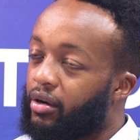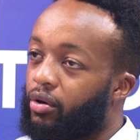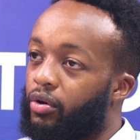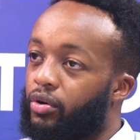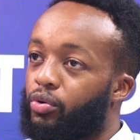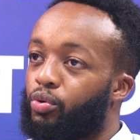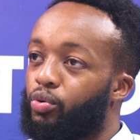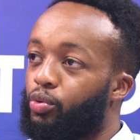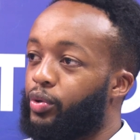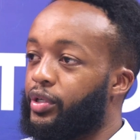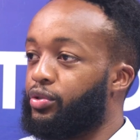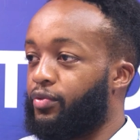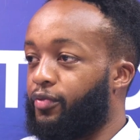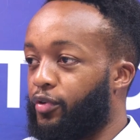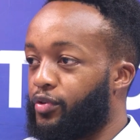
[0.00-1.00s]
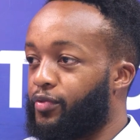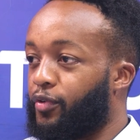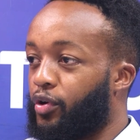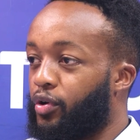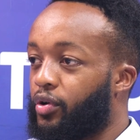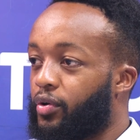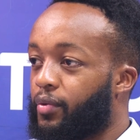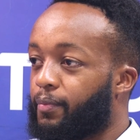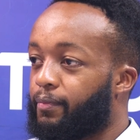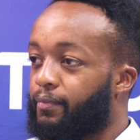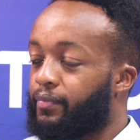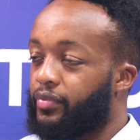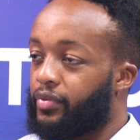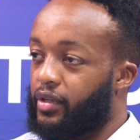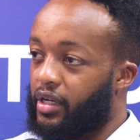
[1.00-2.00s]
on who we should vote for.
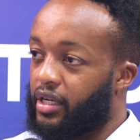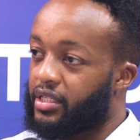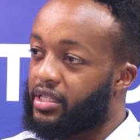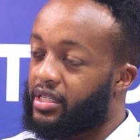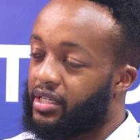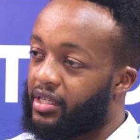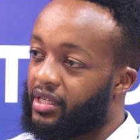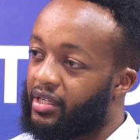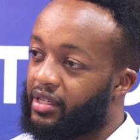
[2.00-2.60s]
Yes.